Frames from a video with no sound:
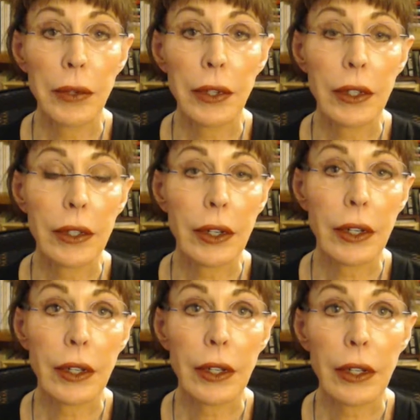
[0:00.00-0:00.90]
It,
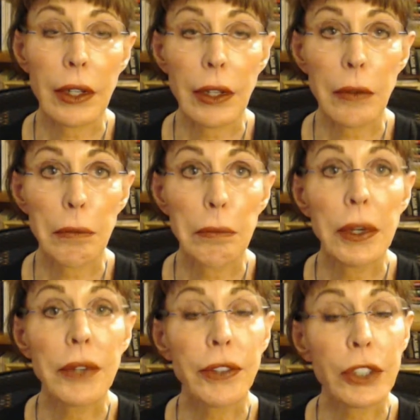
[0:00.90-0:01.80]

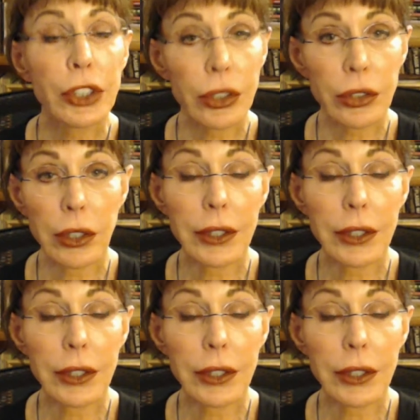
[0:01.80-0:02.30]
but for sure,